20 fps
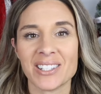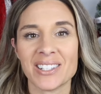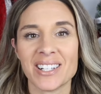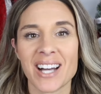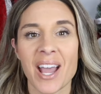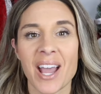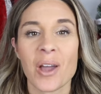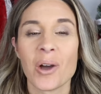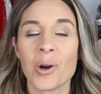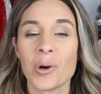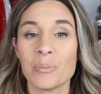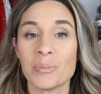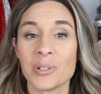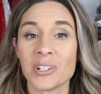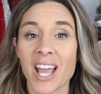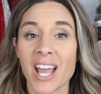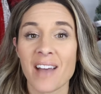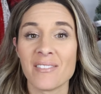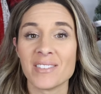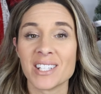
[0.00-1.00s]
I hope you're
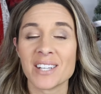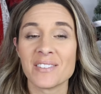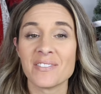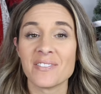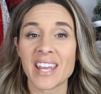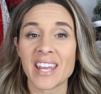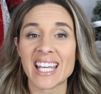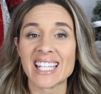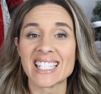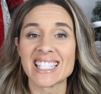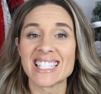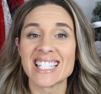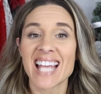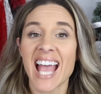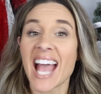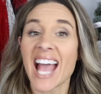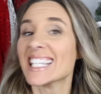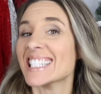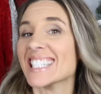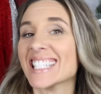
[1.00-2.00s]
having a
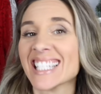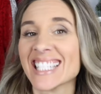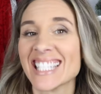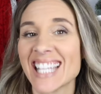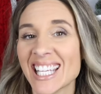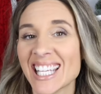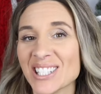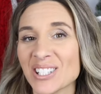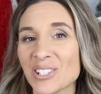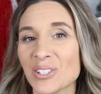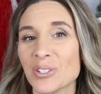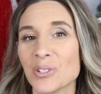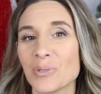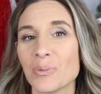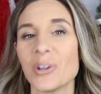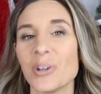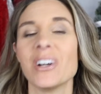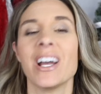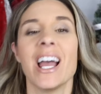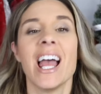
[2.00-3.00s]
fantastic day as
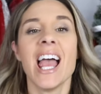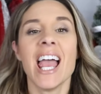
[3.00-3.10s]
usual.